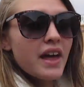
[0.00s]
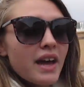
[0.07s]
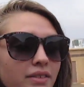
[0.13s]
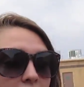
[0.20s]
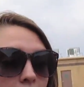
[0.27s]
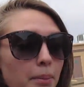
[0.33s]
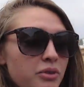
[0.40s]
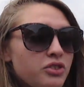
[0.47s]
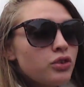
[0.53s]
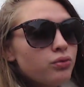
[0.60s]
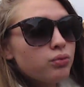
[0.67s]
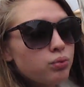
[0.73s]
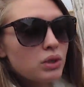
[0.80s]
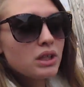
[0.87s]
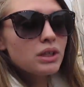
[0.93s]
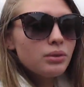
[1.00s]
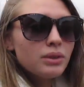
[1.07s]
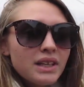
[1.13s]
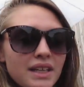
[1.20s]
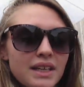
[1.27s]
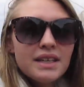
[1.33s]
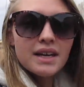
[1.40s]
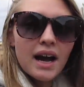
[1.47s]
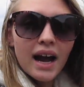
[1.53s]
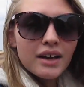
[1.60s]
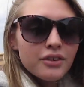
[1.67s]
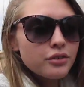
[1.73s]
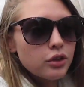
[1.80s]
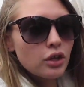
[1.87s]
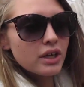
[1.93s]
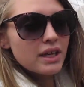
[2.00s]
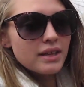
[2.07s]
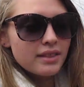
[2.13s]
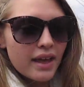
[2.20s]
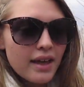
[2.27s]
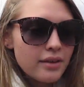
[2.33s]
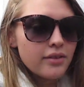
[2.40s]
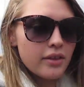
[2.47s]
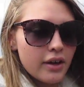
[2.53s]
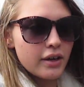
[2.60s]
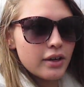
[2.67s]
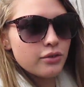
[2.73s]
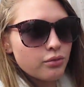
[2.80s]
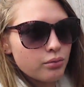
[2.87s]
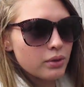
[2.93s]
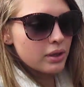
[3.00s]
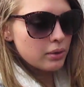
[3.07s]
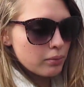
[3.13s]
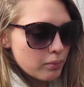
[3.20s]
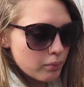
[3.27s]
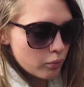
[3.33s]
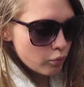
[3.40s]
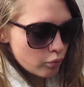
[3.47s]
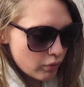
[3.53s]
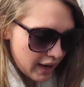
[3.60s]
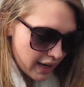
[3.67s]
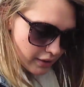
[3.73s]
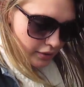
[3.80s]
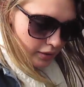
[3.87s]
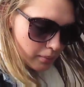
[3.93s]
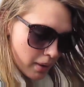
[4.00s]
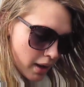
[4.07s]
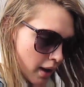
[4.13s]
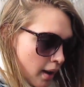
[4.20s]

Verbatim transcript: they have like a bunch of really really nice looking things there and it's really random